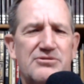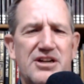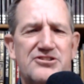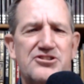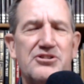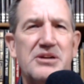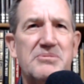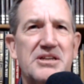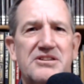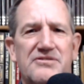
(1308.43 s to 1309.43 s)
We're not
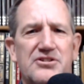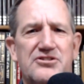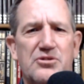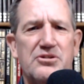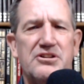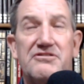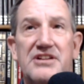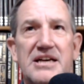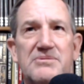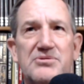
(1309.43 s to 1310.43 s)
screaming at the first door that
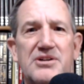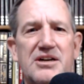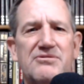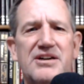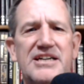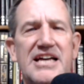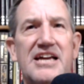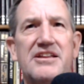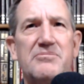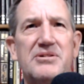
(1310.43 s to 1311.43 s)
slams. We're not running
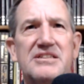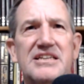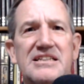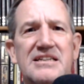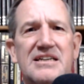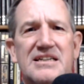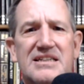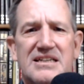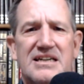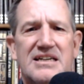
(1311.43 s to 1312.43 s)
out of the building
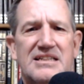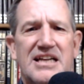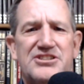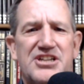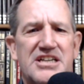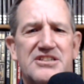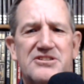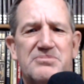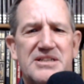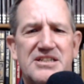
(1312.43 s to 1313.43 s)
like
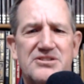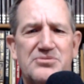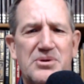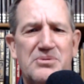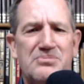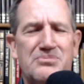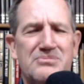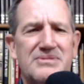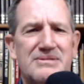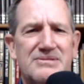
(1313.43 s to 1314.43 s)
chickens because
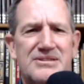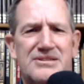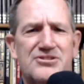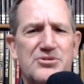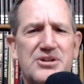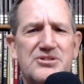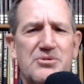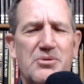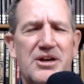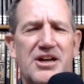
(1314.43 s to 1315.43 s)
it's the reason
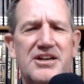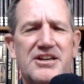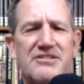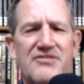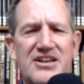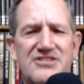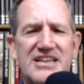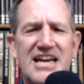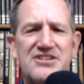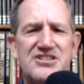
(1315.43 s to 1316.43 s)
we went on an
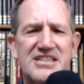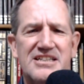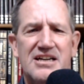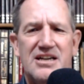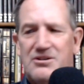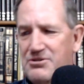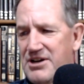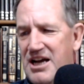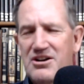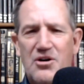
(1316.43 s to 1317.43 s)
investigation. We're
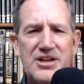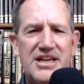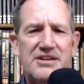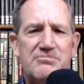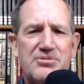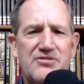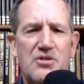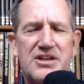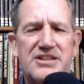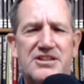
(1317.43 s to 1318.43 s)
not going in and
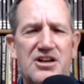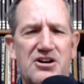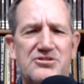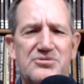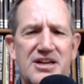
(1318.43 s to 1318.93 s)
provoking the ghosts.